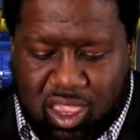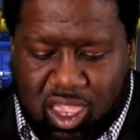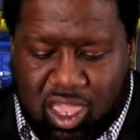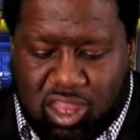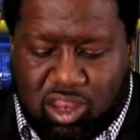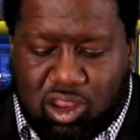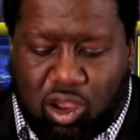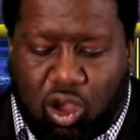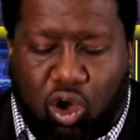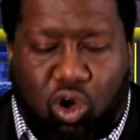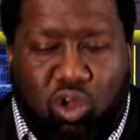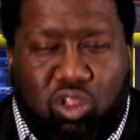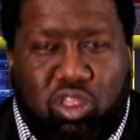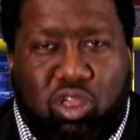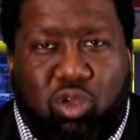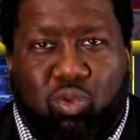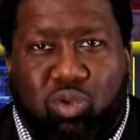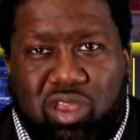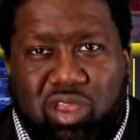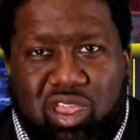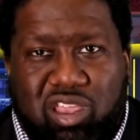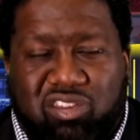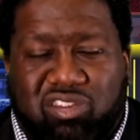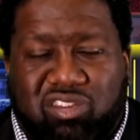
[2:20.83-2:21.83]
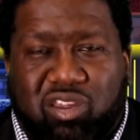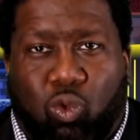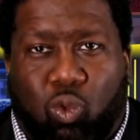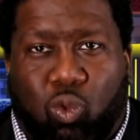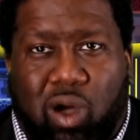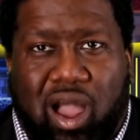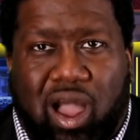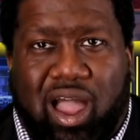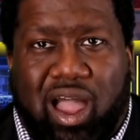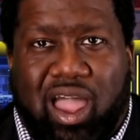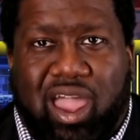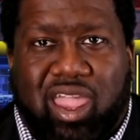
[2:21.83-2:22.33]
And the only reason
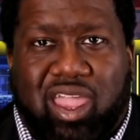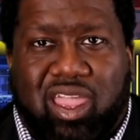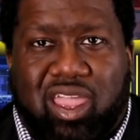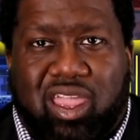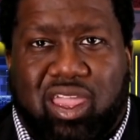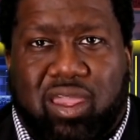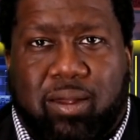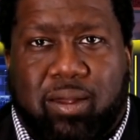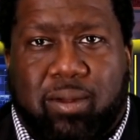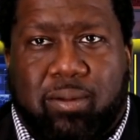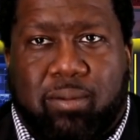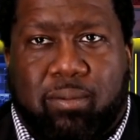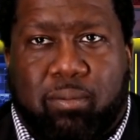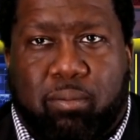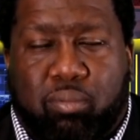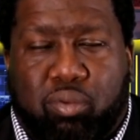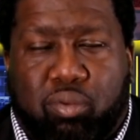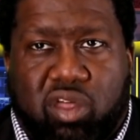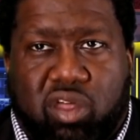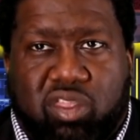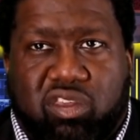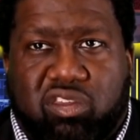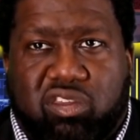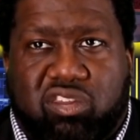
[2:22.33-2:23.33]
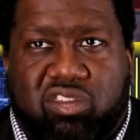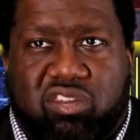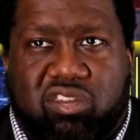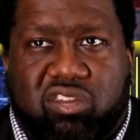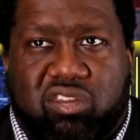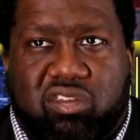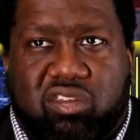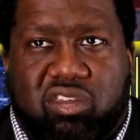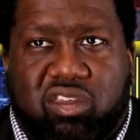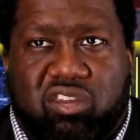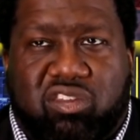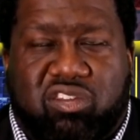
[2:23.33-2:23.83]
why
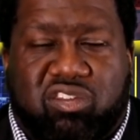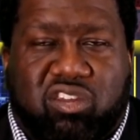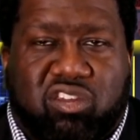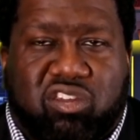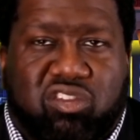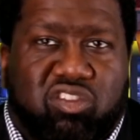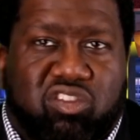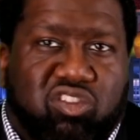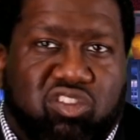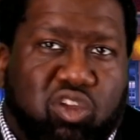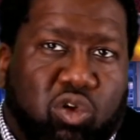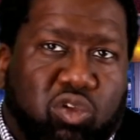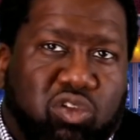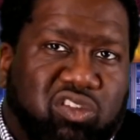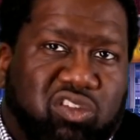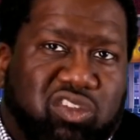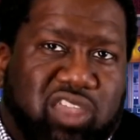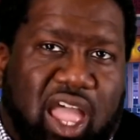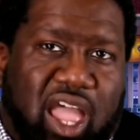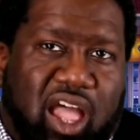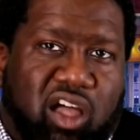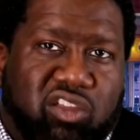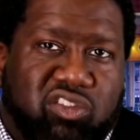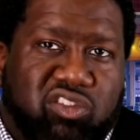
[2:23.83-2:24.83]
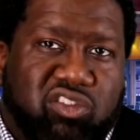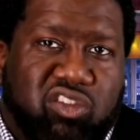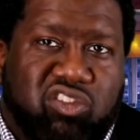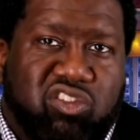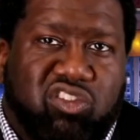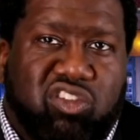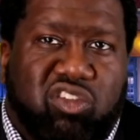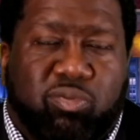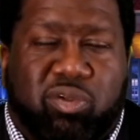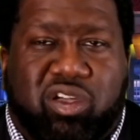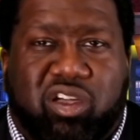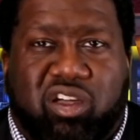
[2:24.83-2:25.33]
brothers and sisters go to these
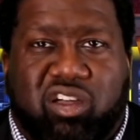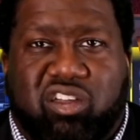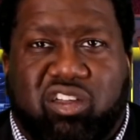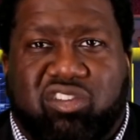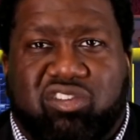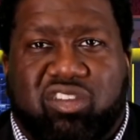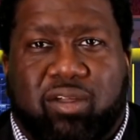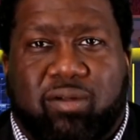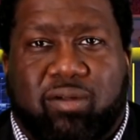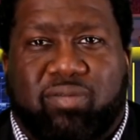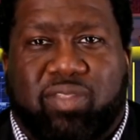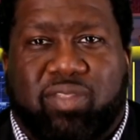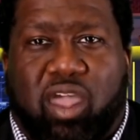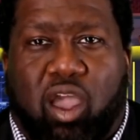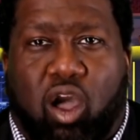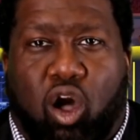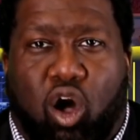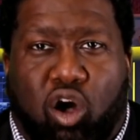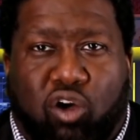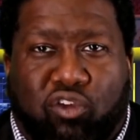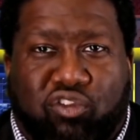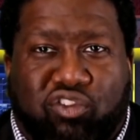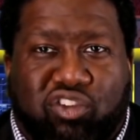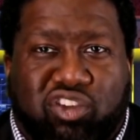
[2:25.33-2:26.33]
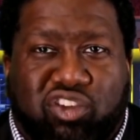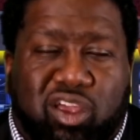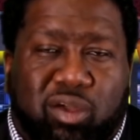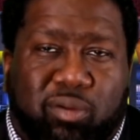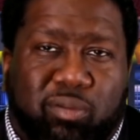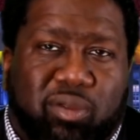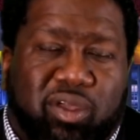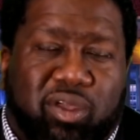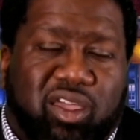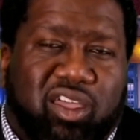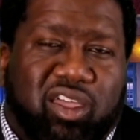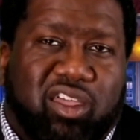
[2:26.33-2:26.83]
colleges is because they offer
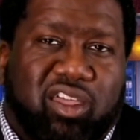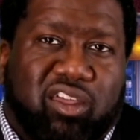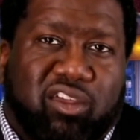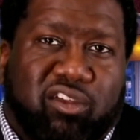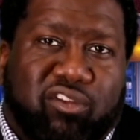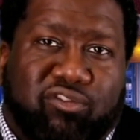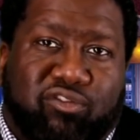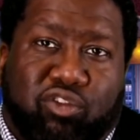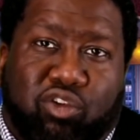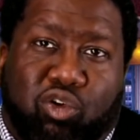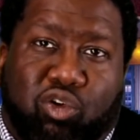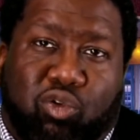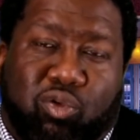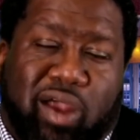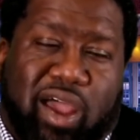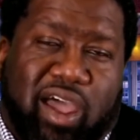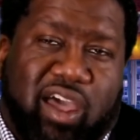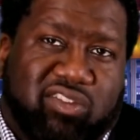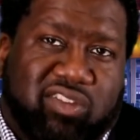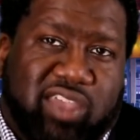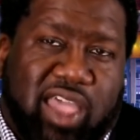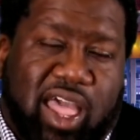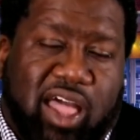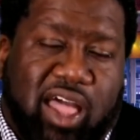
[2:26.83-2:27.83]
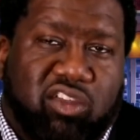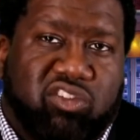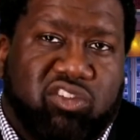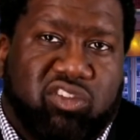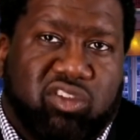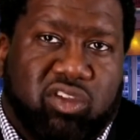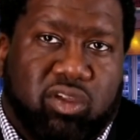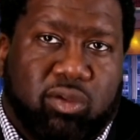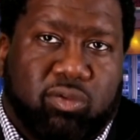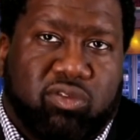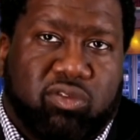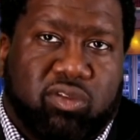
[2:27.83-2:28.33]
them full ride
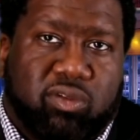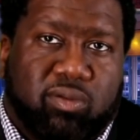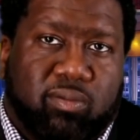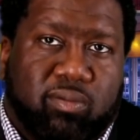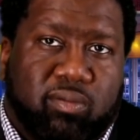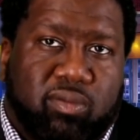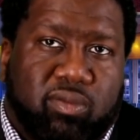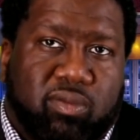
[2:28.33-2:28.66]
scholarships.